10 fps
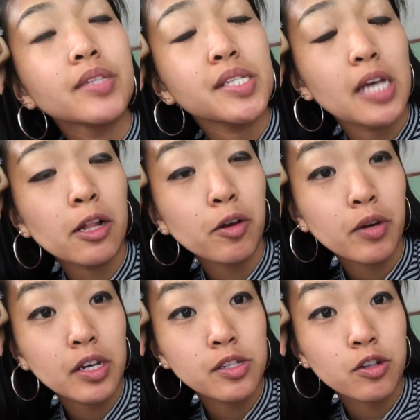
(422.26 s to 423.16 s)

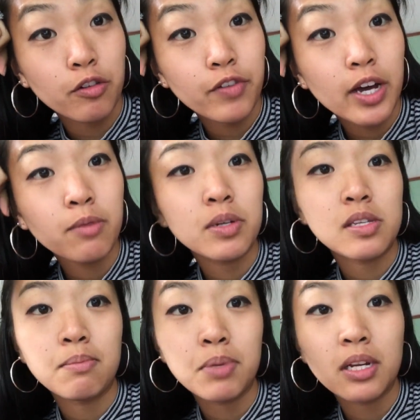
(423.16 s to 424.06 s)
celery stir fry with
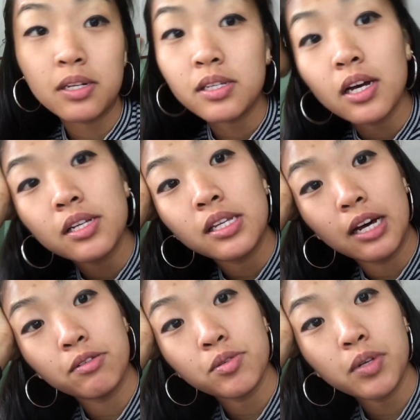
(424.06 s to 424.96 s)
some peanut sauce, and
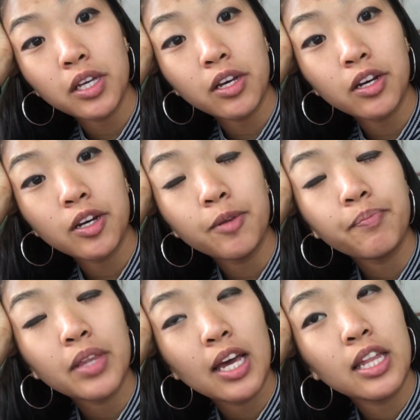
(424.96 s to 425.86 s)
that was really good.
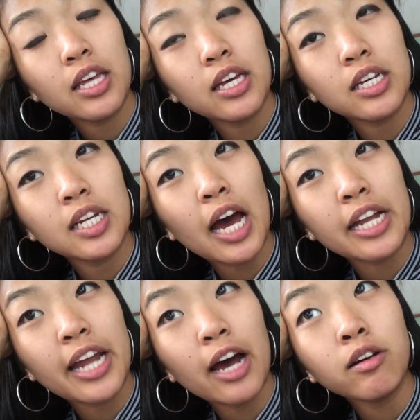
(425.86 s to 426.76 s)
And then
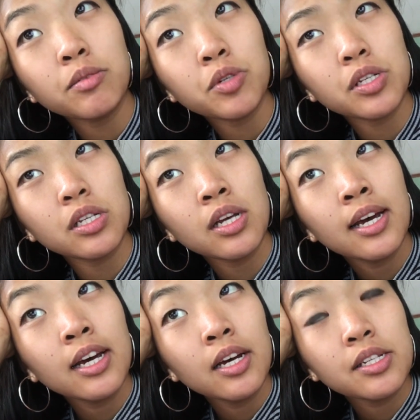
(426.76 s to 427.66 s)
now I'm just
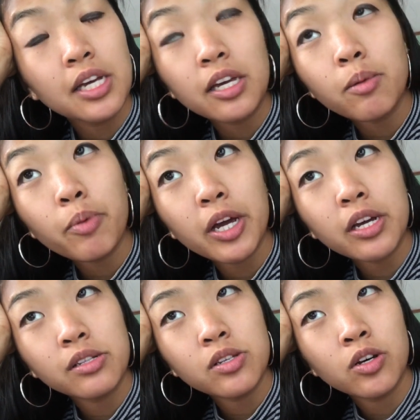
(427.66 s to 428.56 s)
taking a break
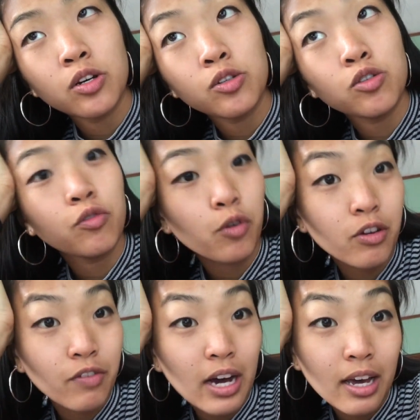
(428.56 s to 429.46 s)
until
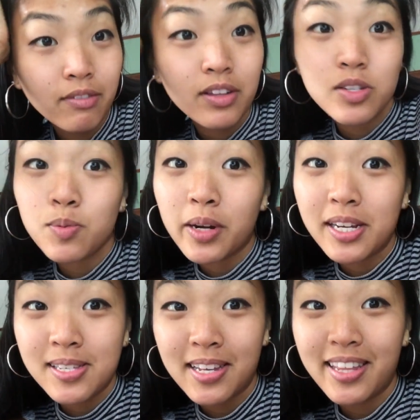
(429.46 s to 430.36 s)
2:45. That's when I
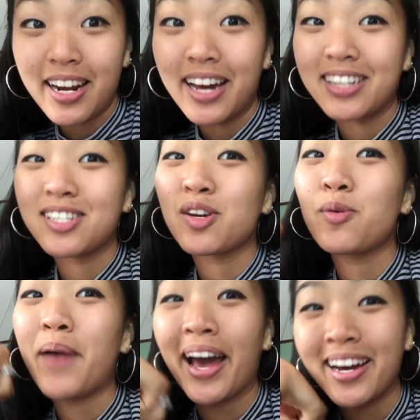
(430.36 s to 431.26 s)
said that I had to go
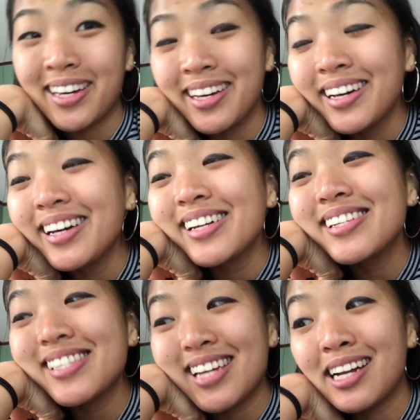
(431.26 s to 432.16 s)
back
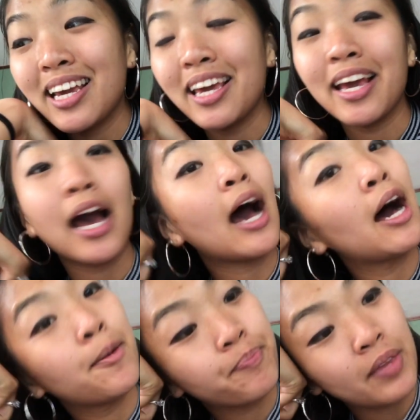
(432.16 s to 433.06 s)
to studying.
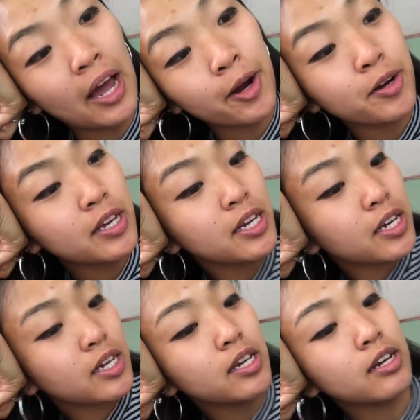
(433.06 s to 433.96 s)
I
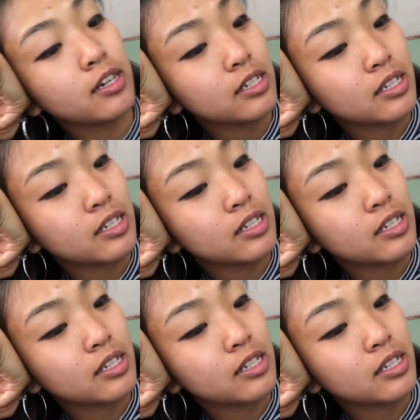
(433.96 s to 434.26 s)
already